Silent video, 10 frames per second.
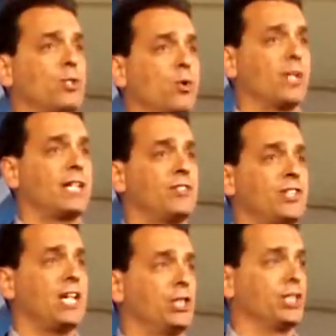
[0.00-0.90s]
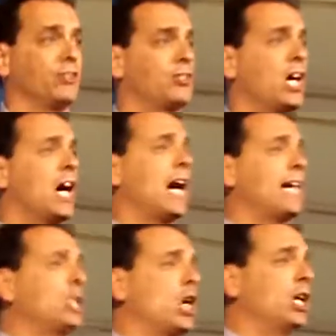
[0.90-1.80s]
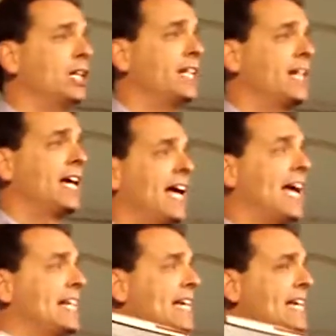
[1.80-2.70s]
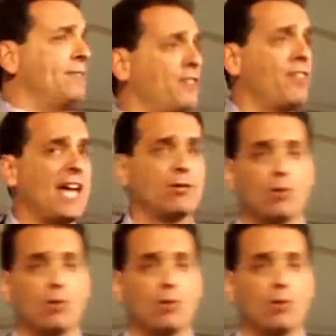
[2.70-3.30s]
in organizations. I call it an if-then